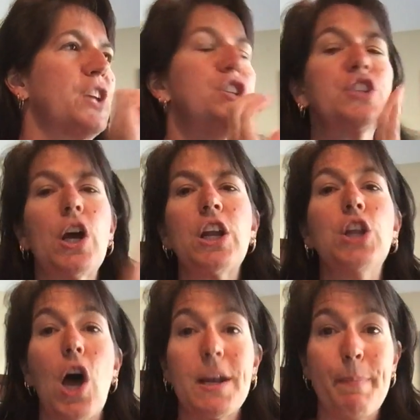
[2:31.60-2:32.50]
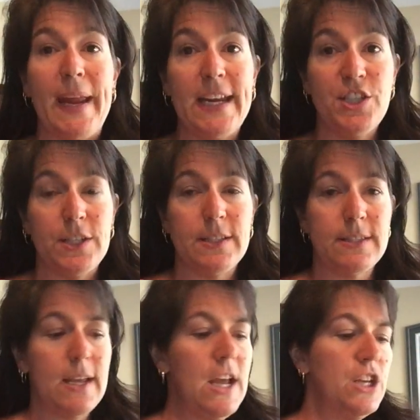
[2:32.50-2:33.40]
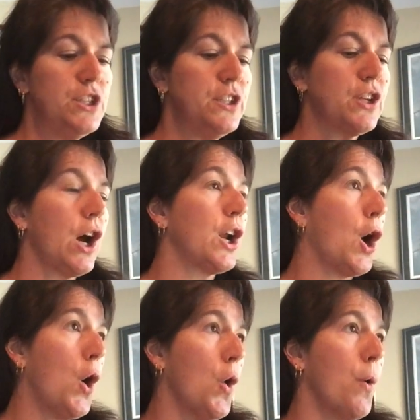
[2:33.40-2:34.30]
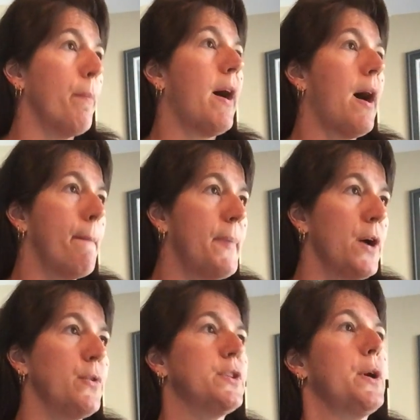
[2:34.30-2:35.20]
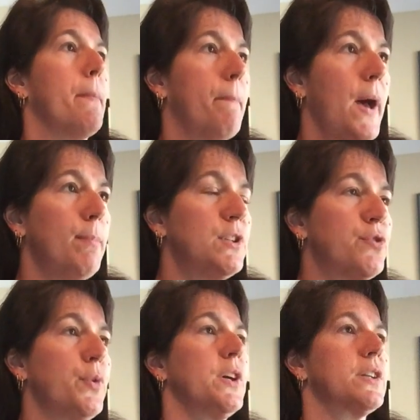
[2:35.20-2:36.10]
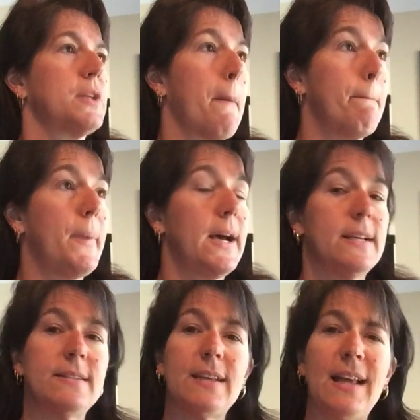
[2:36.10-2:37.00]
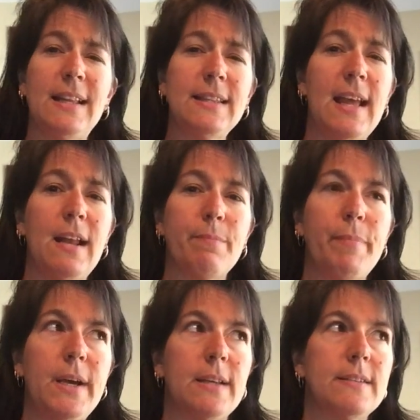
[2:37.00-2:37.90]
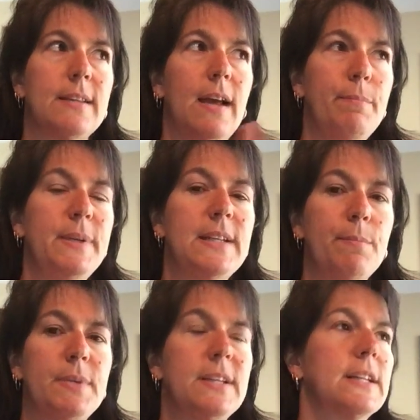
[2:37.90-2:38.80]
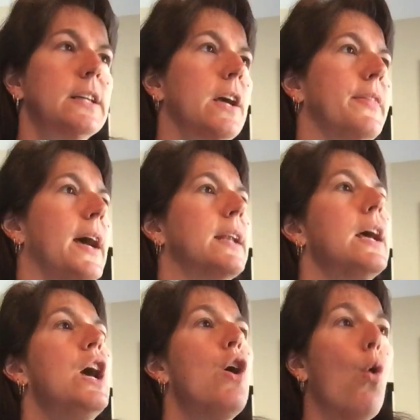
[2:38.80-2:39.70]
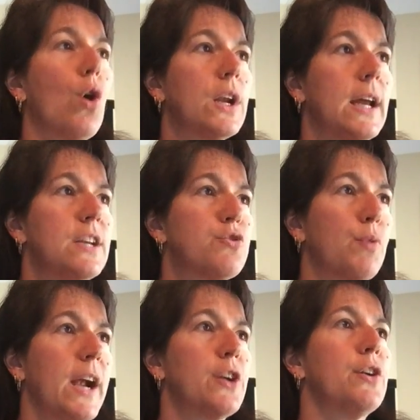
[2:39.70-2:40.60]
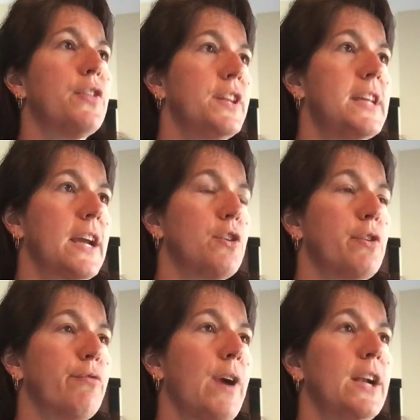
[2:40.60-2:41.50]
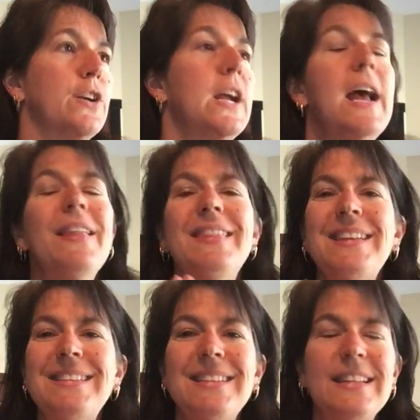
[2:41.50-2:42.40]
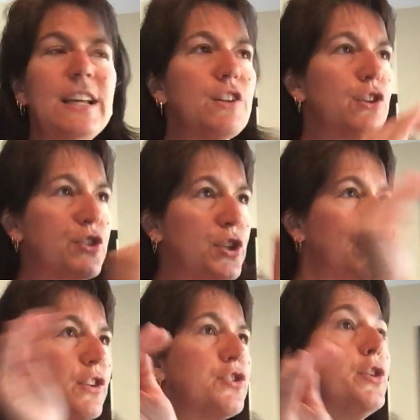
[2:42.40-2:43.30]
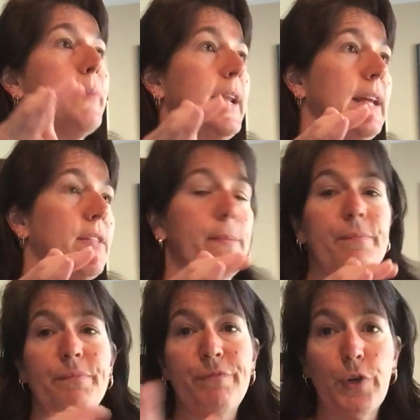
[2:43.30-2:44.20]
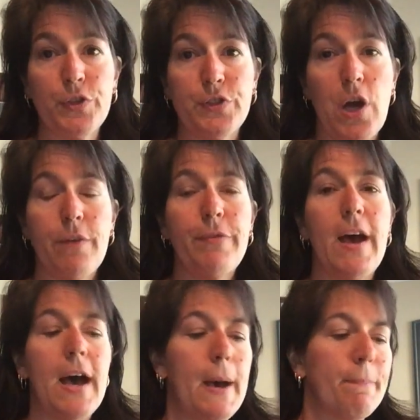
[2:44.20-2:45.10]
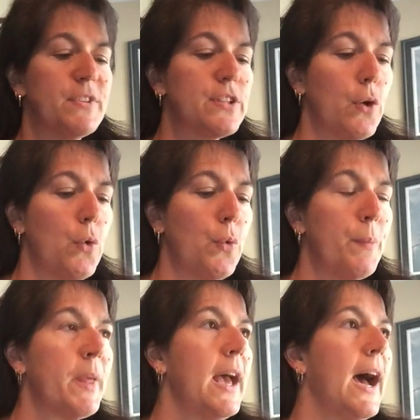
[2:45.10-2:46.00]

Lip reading: She's got a lot of pages. She's got home, about, published works, buzz. I like that, buzz. I'd be tempted to click on that. Organized writer, the decorative writer. There's too many of them. First off, so